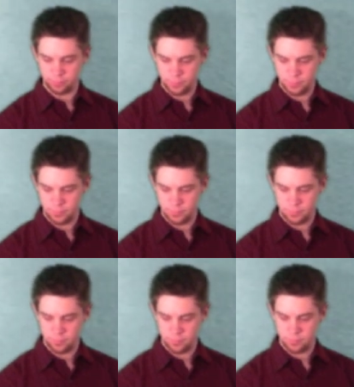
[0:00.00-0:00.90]

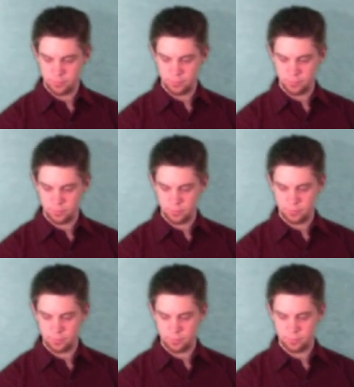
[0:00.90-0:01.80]

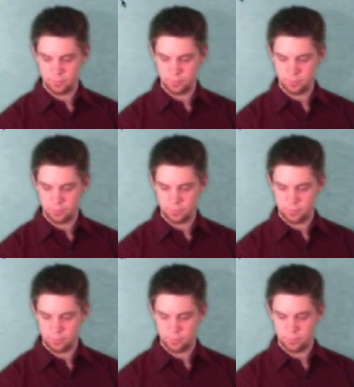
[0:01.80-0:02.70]

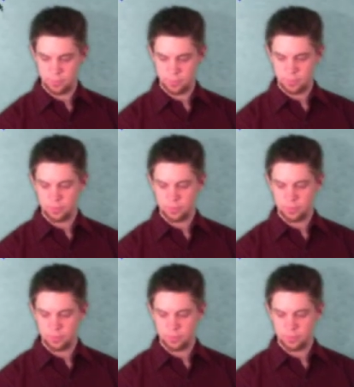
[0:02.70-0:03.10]
Nobody speaks.